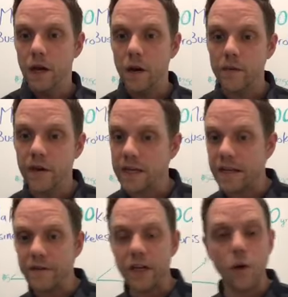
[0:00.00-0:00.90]
If you guys
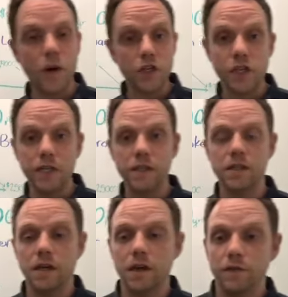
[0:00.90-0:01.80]
have any
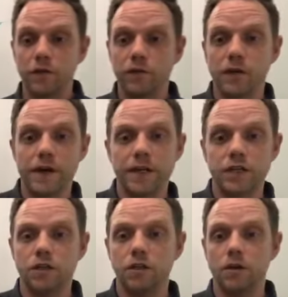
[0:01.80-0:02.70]
questions, feel free
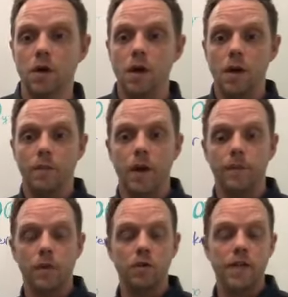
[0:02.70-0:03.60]
to
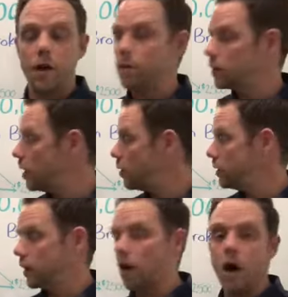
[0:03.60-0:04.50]
pump those down below
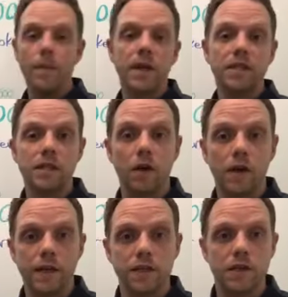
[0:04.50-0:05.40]
in the comments and I'll
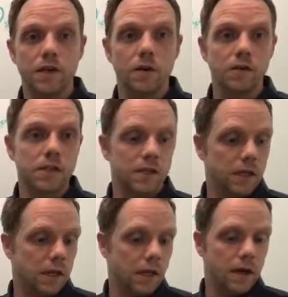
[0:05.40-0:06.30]
get to those
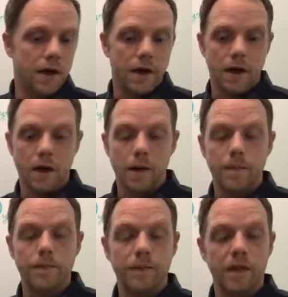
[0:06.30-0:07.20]

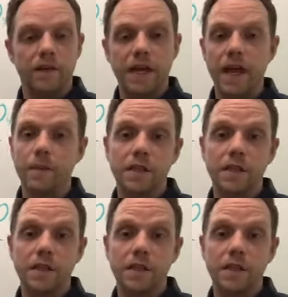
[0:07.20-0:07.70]
if I can.